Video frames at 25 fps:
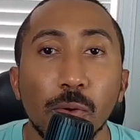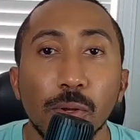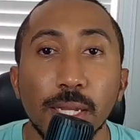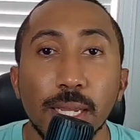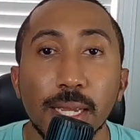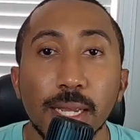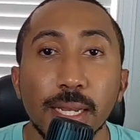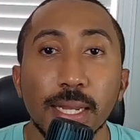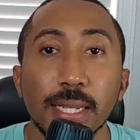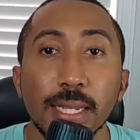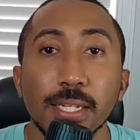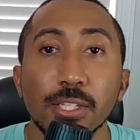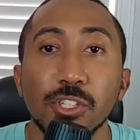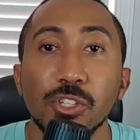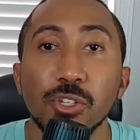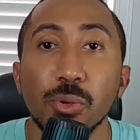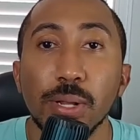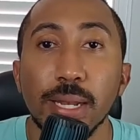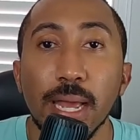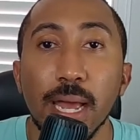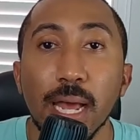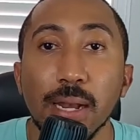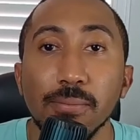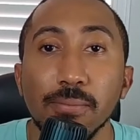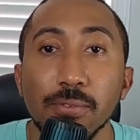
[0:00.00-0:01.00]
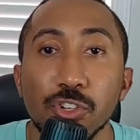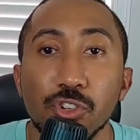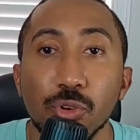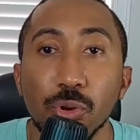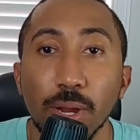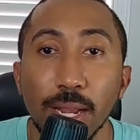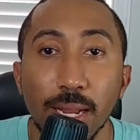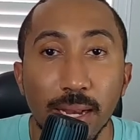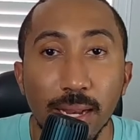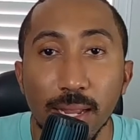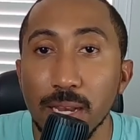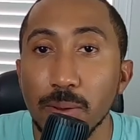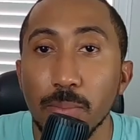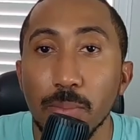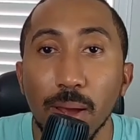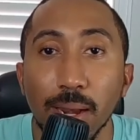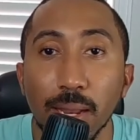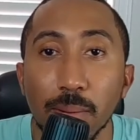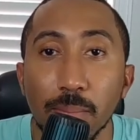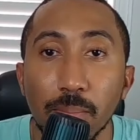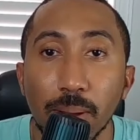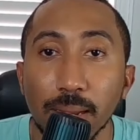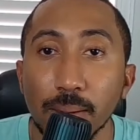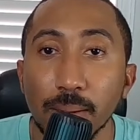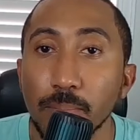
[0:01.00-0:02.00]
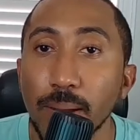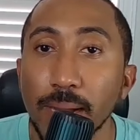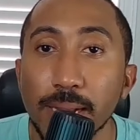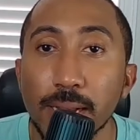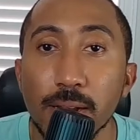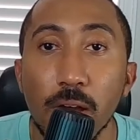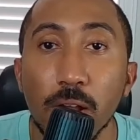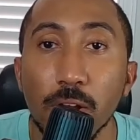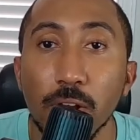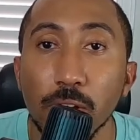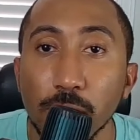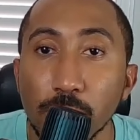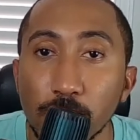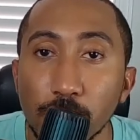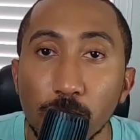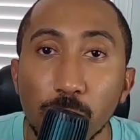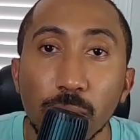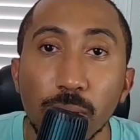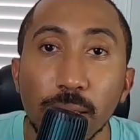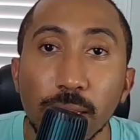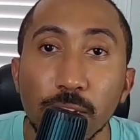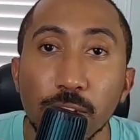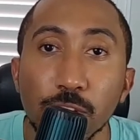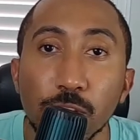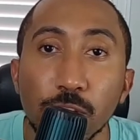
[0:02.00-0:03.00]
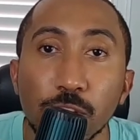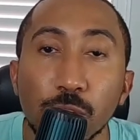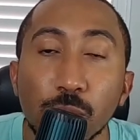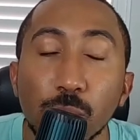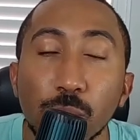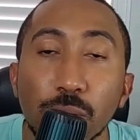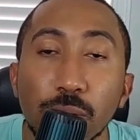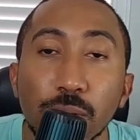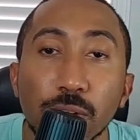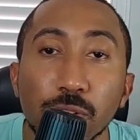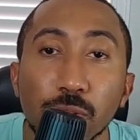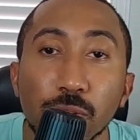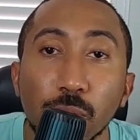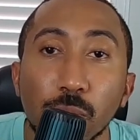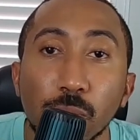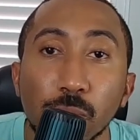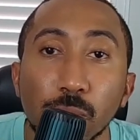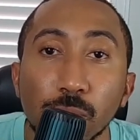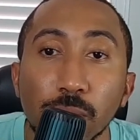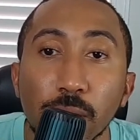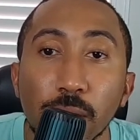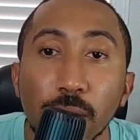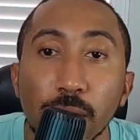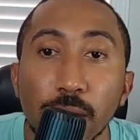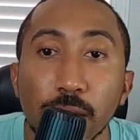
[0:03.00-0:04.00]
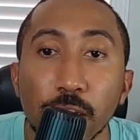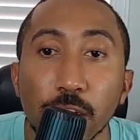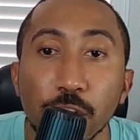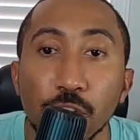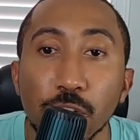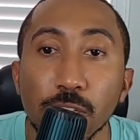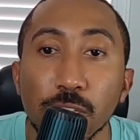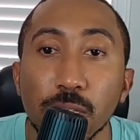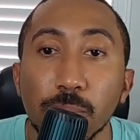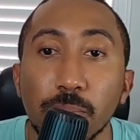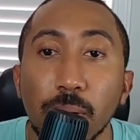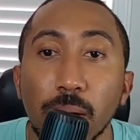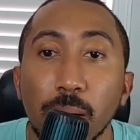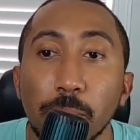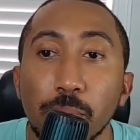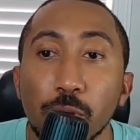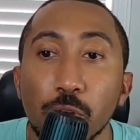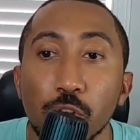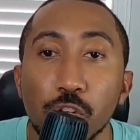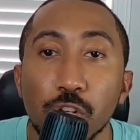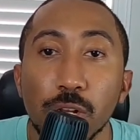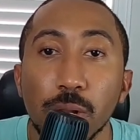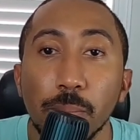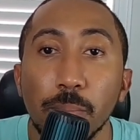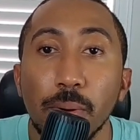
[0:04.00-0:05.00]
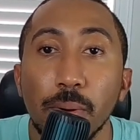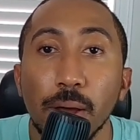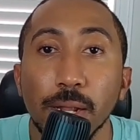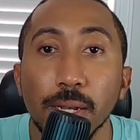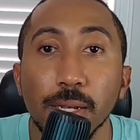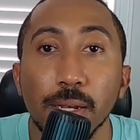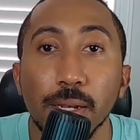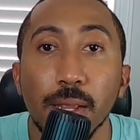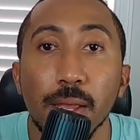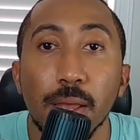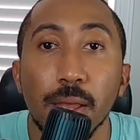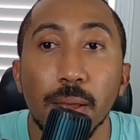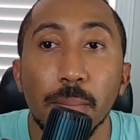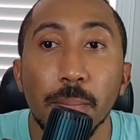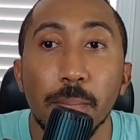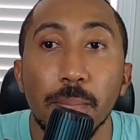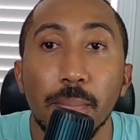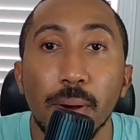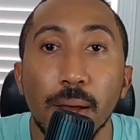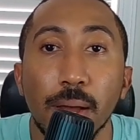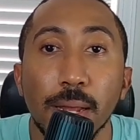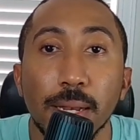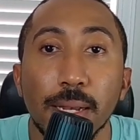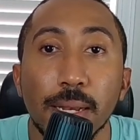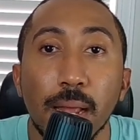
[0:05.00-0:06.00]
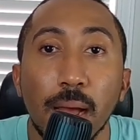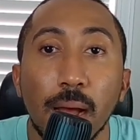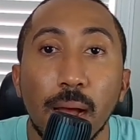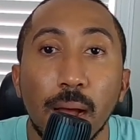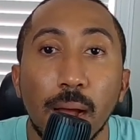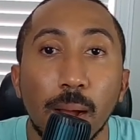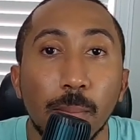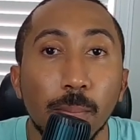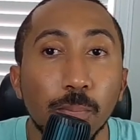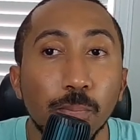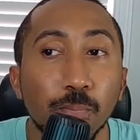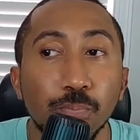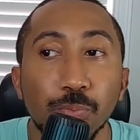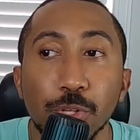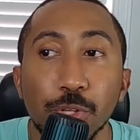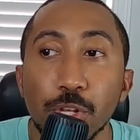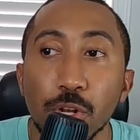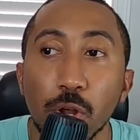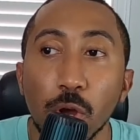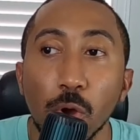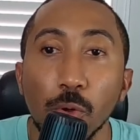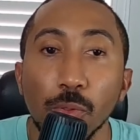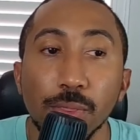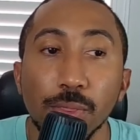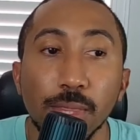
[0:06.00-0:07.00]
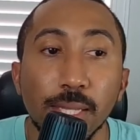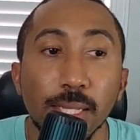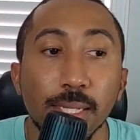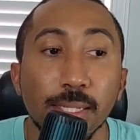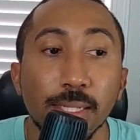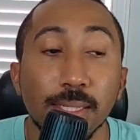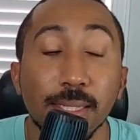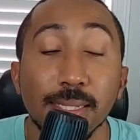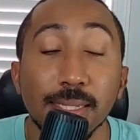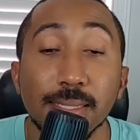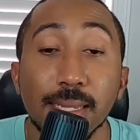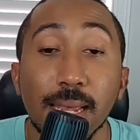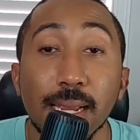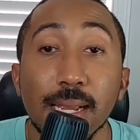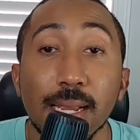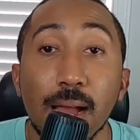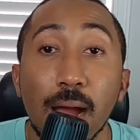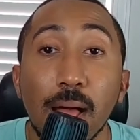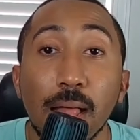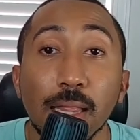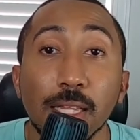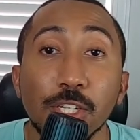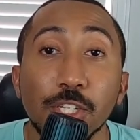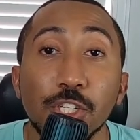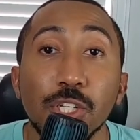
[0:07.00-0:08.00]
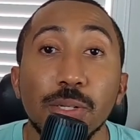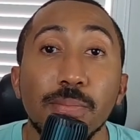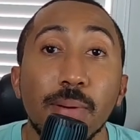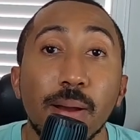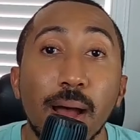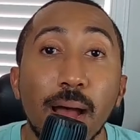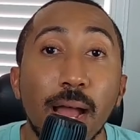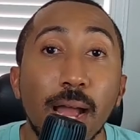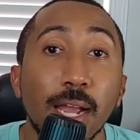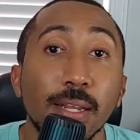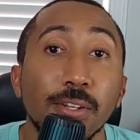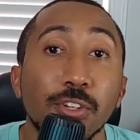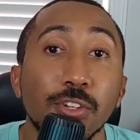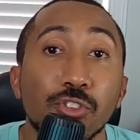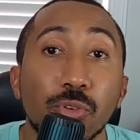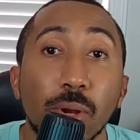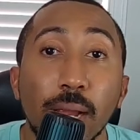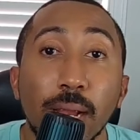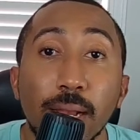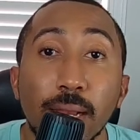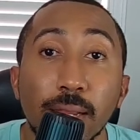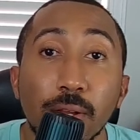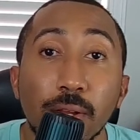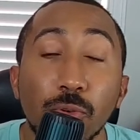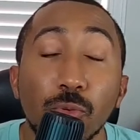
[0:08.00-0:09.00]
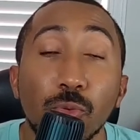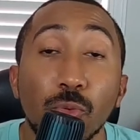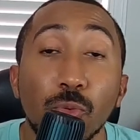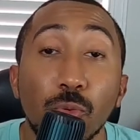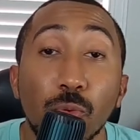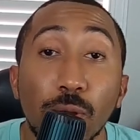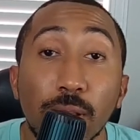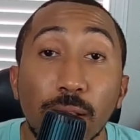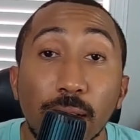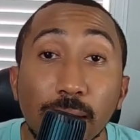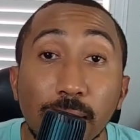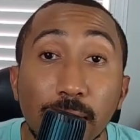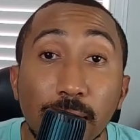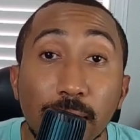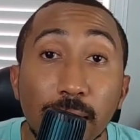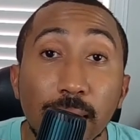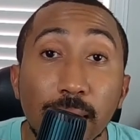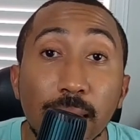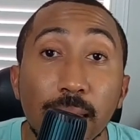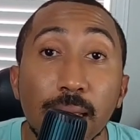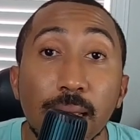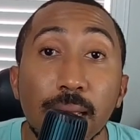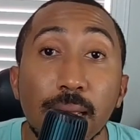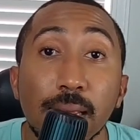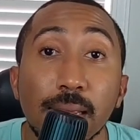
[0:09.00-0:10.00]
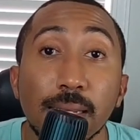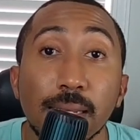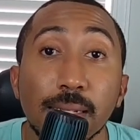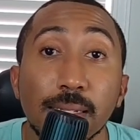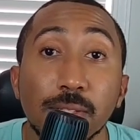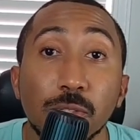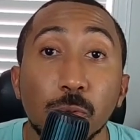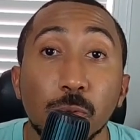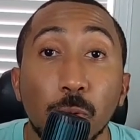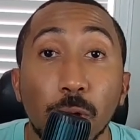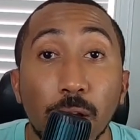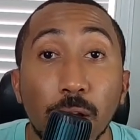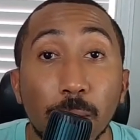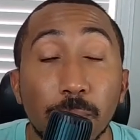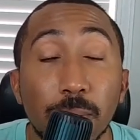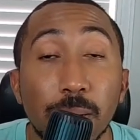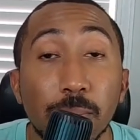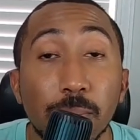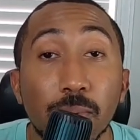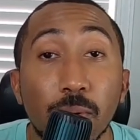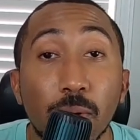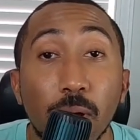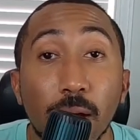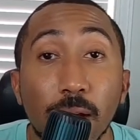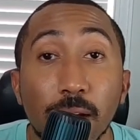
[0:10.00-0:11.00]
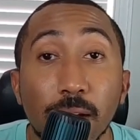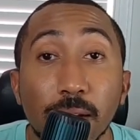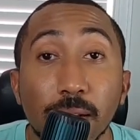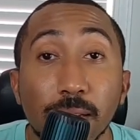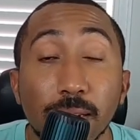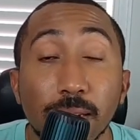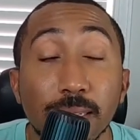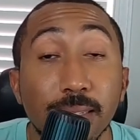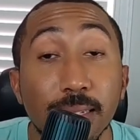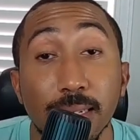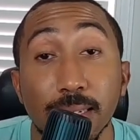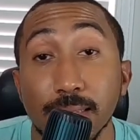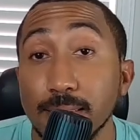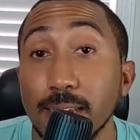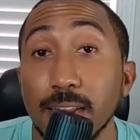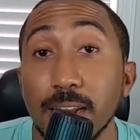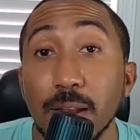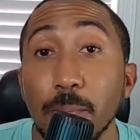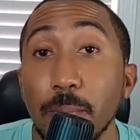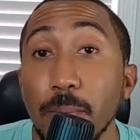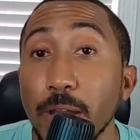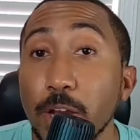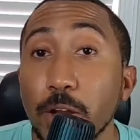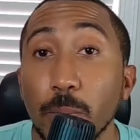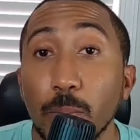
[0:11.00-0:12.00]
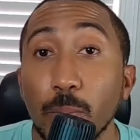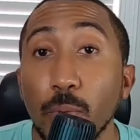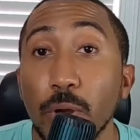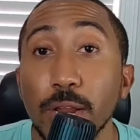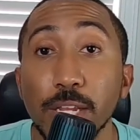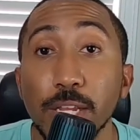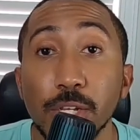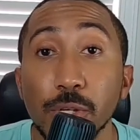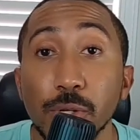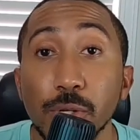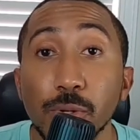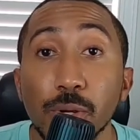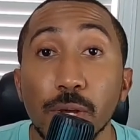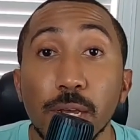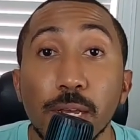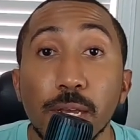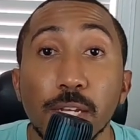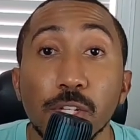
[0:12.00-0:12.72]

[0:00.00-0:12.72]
get into and out of a trade. Anybody, my daughter can do that, and she's 3 years old. It's just about pushing a button. But, the psychology behind trading really is where people are it's going to make or break you.